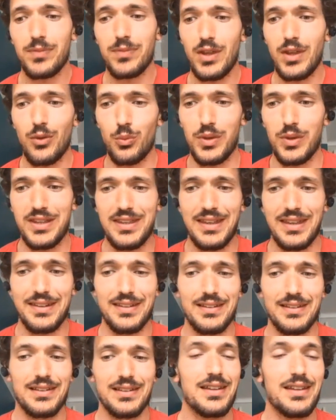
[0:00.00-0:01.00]
we
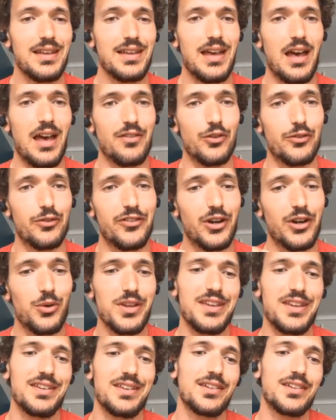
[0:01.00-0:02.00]
can have a very
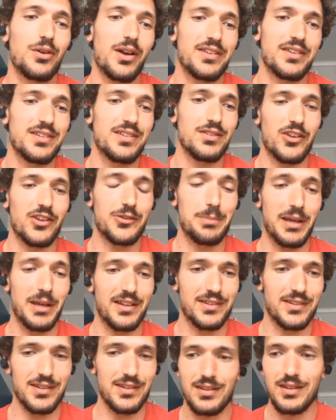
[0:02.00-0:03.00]
iterative
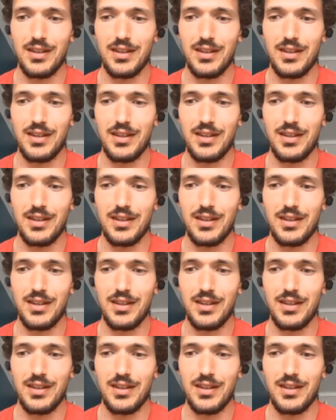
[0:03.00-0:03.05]
aspect